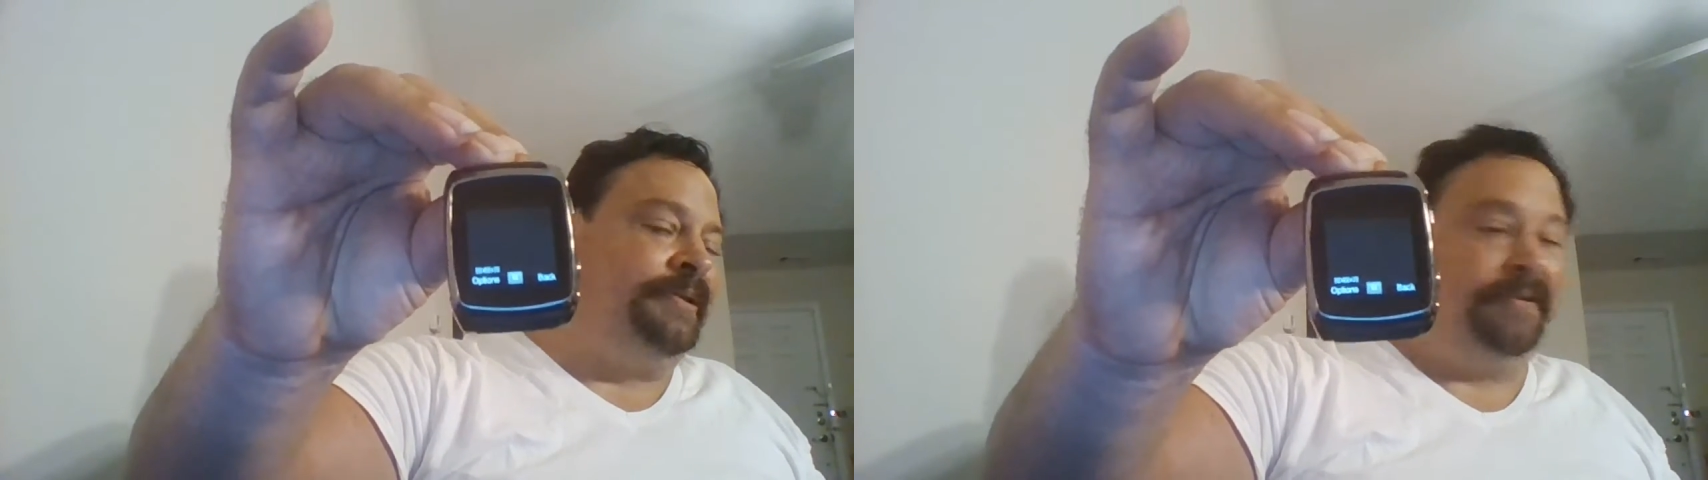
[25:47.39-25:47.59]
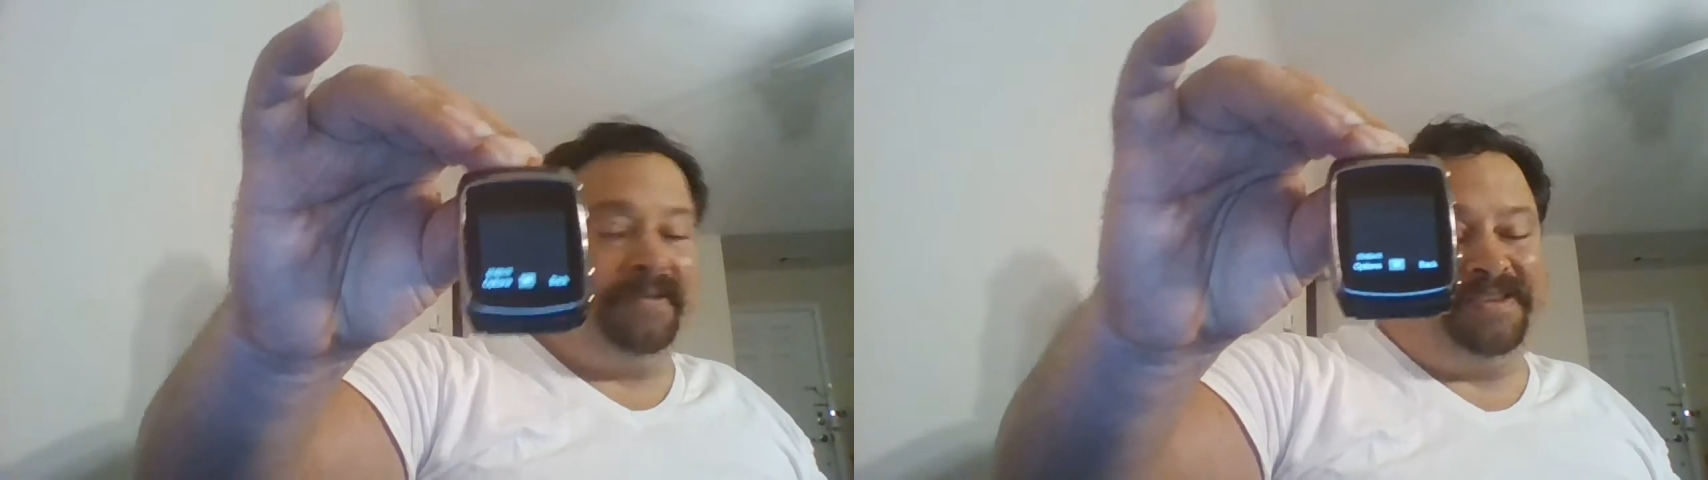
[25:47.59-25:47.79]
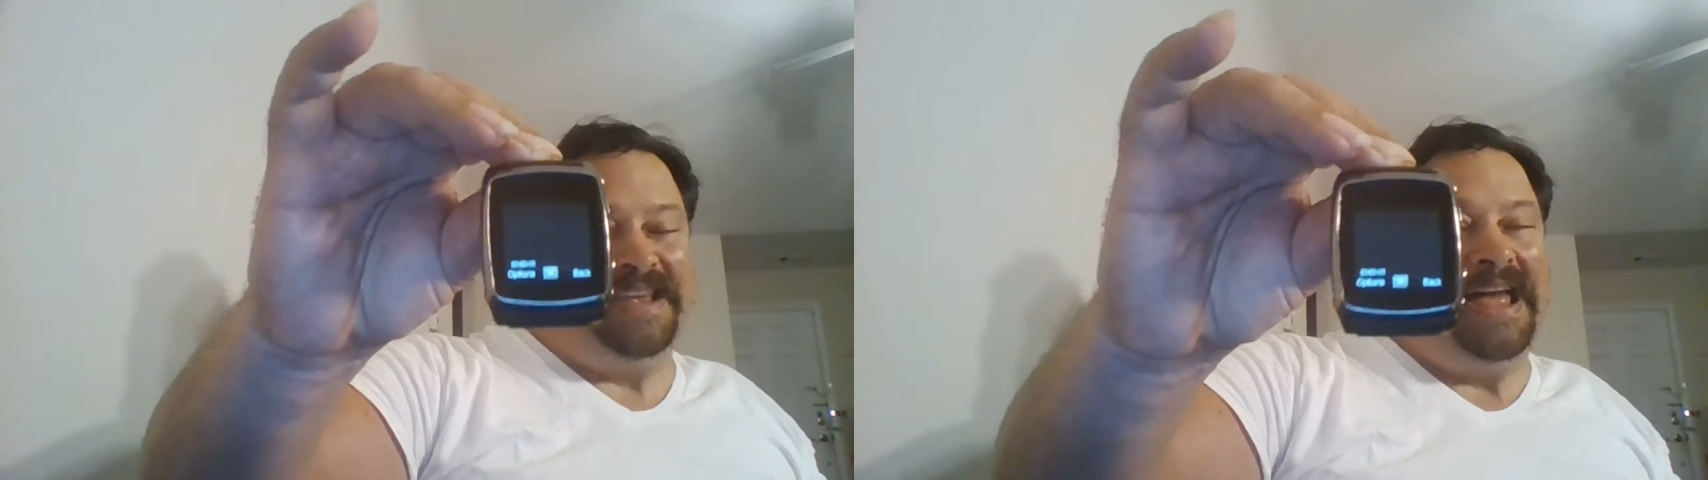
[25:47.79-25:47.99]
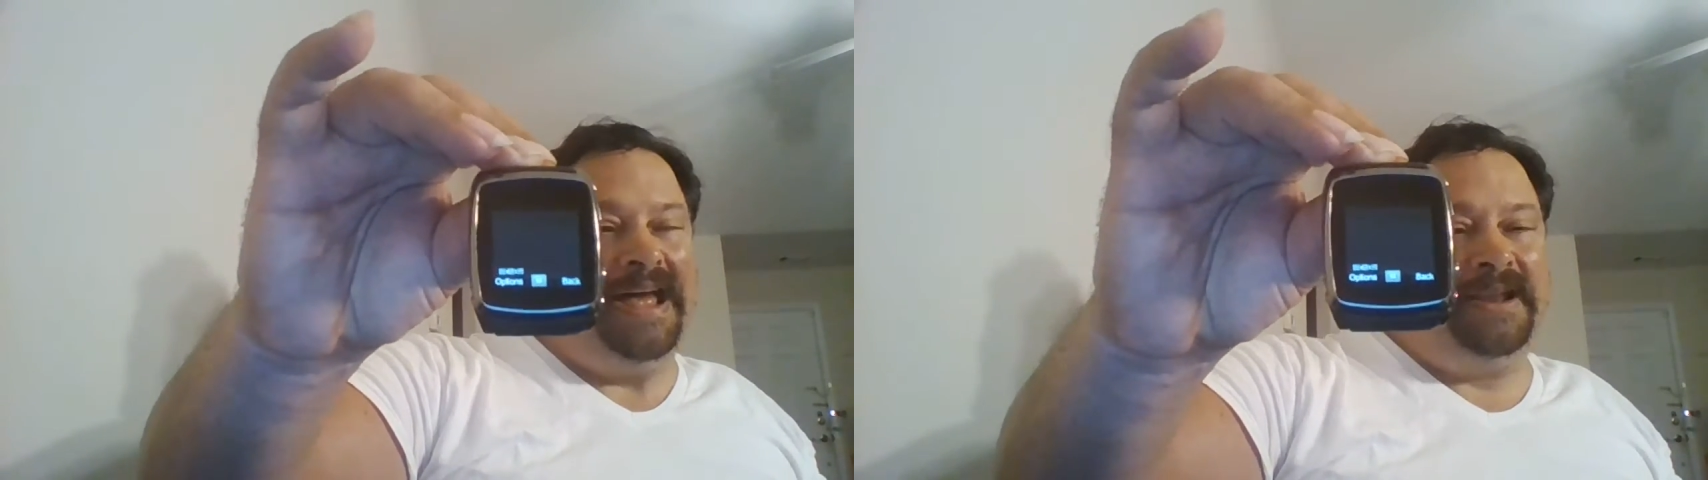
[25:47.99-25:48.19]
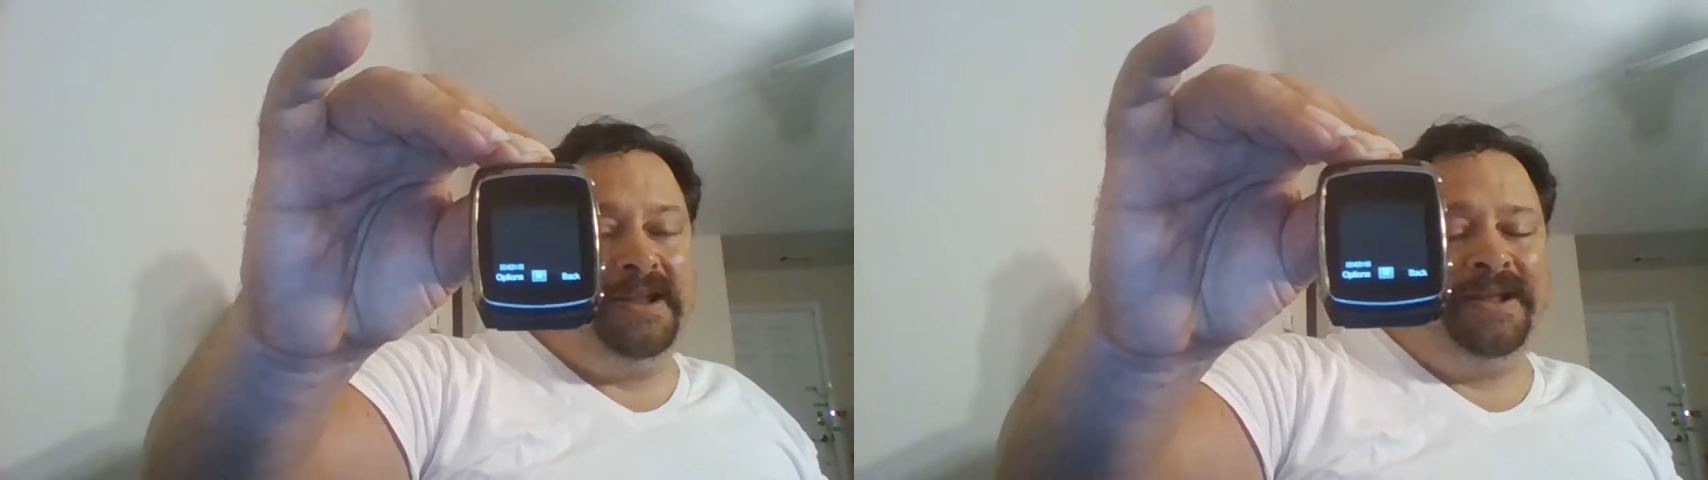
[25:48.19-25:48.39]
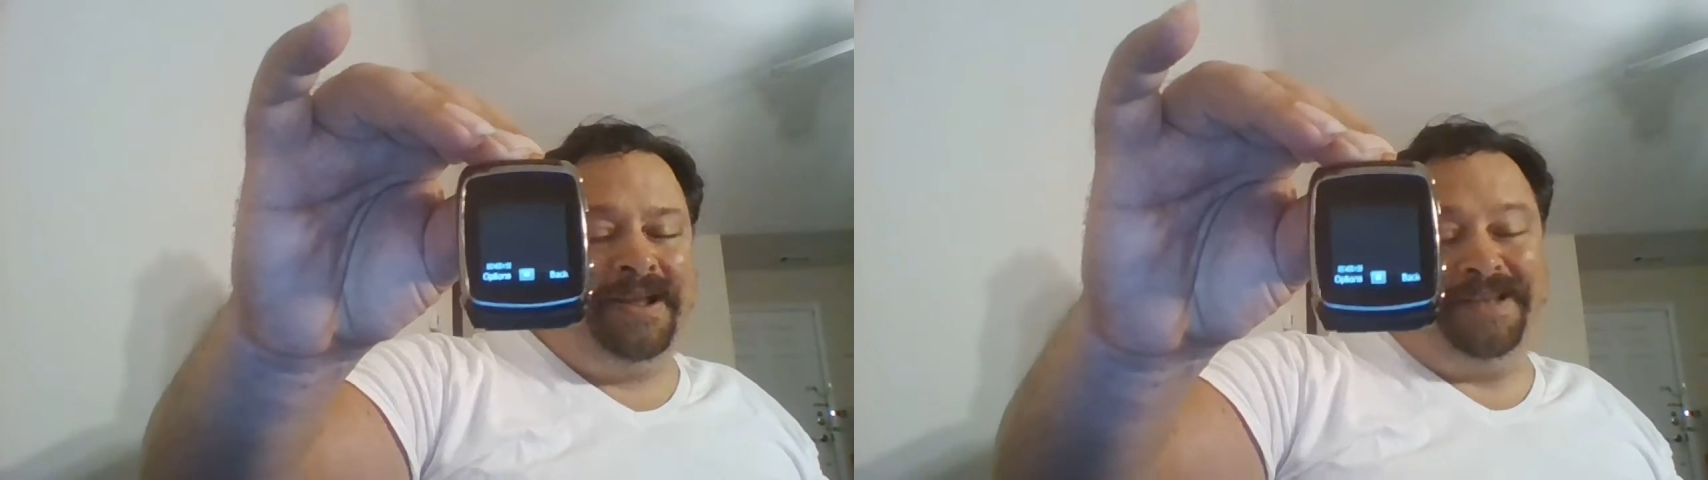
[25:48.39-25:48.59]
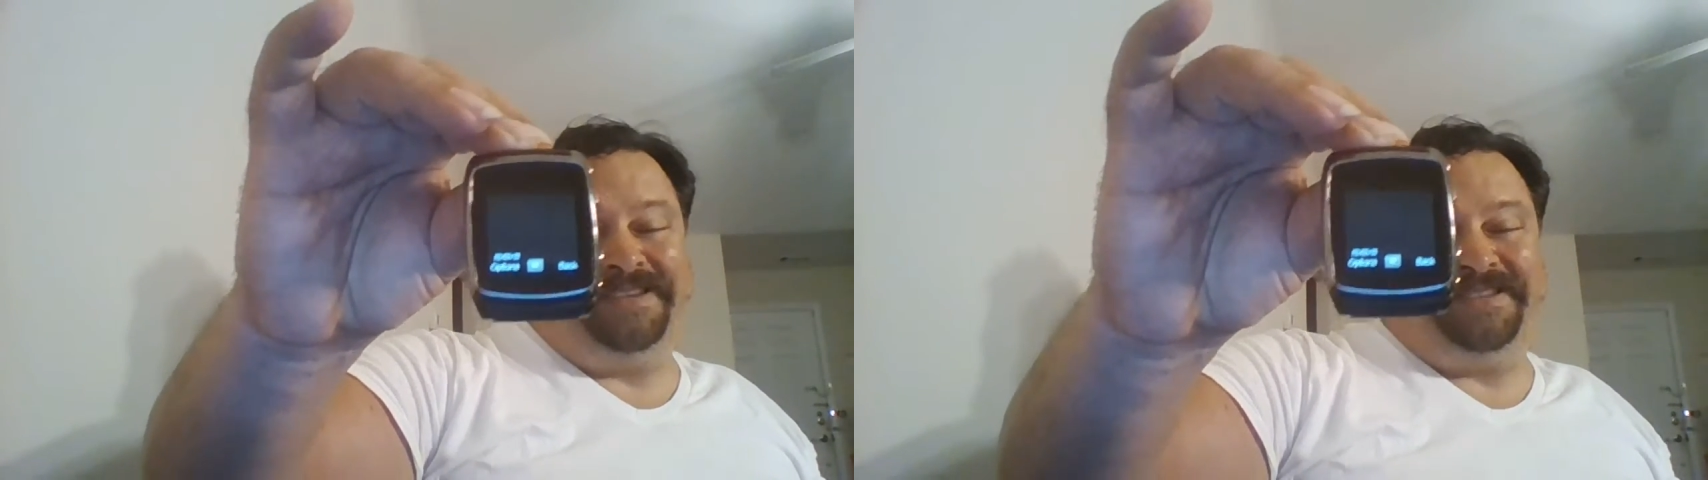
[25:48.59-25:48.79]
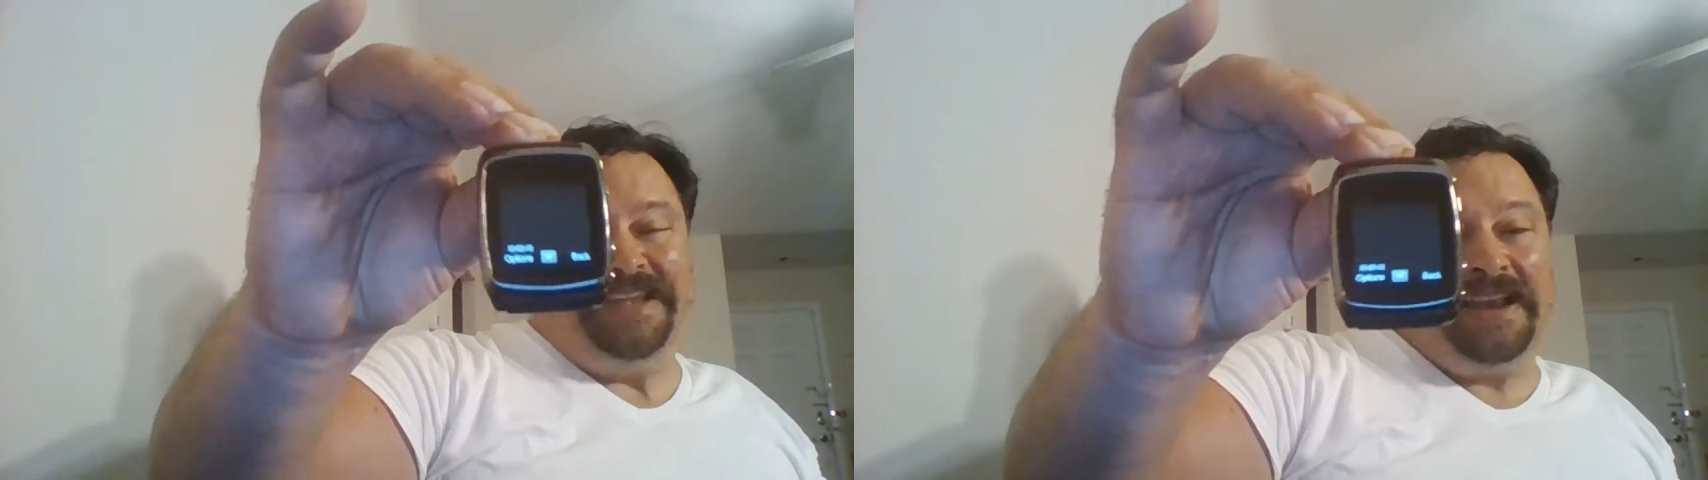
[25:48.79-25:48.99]
on the side as
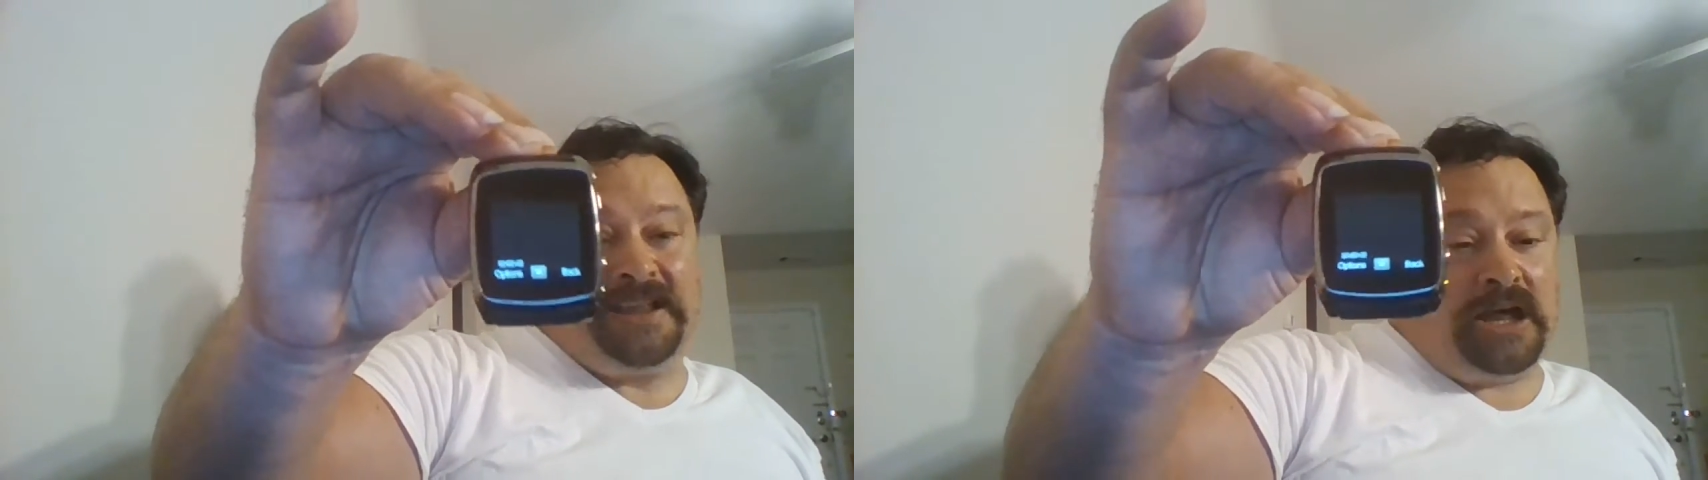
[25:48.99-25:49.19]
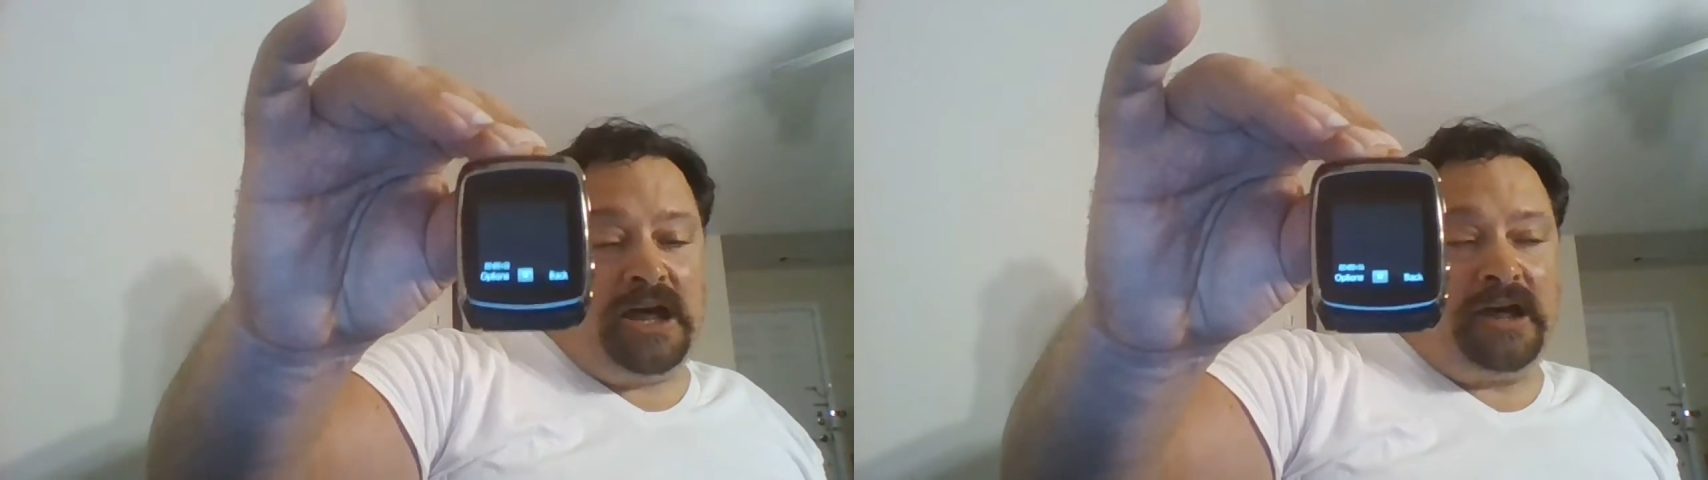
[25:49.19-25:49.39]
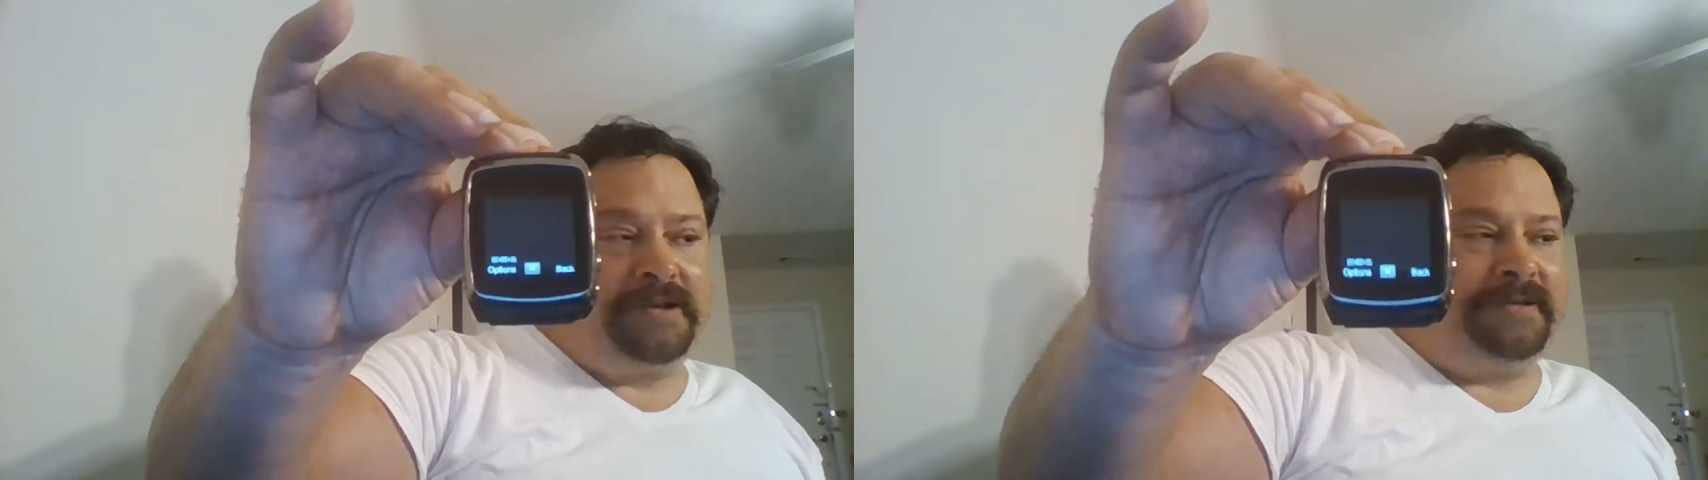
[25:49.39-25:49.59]
a side cock.